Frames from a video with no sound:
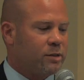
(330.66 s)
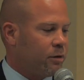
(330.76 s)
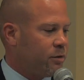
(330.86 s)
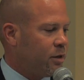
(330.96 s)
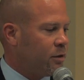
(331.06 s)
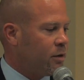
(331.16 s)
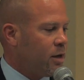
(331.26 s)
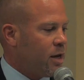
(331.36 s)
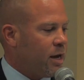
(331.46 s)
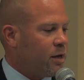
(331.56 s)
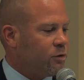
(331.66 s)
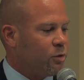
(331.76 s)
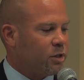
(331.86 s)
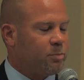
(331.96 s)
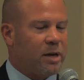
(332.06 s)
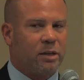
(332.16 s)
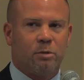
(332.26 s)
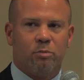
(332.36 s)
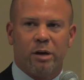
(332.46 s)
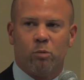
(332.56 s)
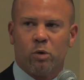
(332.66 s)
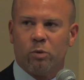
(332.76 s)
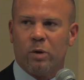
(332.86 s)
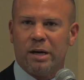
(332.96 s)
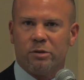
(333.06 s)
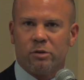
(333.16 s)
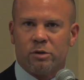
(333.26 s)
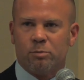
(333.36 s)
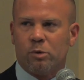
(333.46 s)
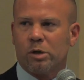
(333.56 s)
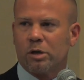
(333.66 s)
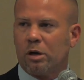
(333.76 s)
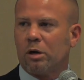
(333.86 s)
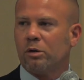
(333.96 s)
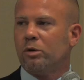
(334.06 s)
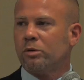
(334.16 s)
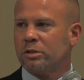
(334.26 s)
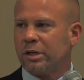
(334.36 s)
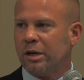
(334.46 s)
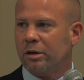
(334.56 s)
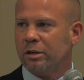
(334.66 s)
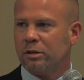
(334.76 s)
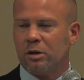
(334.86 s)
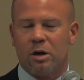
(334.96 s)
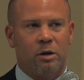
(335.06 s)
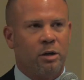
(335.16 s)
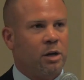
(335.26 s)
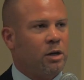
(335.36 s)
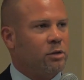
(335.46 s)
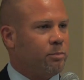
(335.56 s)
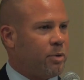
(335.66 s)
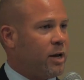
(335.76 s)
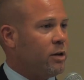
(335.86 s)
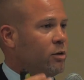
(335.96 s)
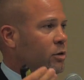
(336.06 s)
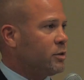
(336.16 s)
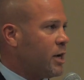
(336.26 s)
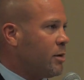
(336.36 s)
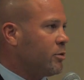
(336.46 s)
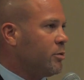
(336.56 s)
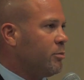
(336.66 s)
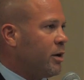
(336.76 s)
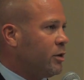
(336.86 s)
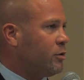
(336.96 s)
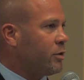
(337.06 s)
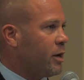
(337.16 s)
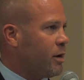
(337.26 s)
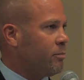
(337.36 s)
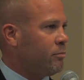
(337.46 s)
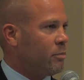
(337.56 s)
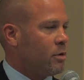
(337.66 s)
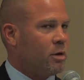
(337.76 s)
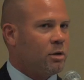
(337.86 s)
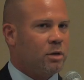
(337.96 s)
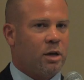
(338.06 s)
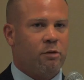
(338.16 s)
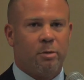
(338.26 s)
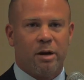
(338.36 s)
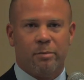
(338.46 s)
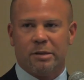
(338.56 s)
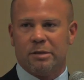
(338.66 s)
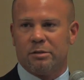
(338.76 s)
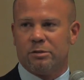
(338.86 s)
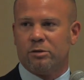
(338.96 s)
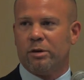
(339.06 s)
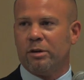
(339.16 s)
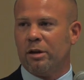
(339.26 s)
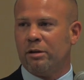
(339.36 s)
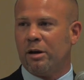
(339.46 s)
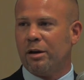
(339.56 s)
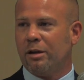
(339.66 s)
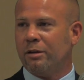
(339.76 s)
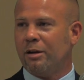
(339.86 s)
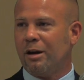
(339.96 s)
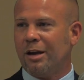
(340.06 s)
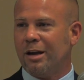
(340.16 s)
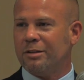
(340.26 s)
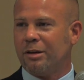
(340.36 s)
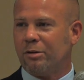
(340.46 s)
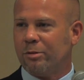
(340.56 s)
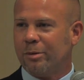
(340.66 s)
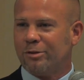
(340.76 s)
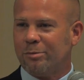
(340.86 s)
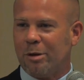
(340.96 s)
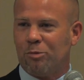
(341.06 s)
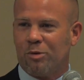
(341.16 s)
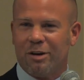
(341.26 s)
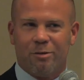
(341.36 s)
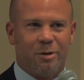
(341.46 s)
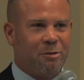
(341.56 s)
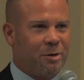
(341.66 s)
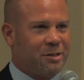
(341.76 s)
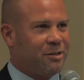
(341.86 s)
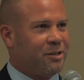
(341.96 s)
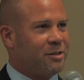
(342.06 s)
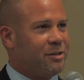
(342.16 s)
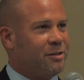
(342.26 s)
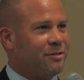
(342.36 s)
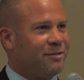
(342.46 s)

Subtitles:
out there, and to expand their brand worldwide so there's more cardholders carrying the card to pay at your establishment, pay at your cab. Everybody make sense? Let's do a nod of heads. I want to make sure I'm not boring everybody. Everybody still listening?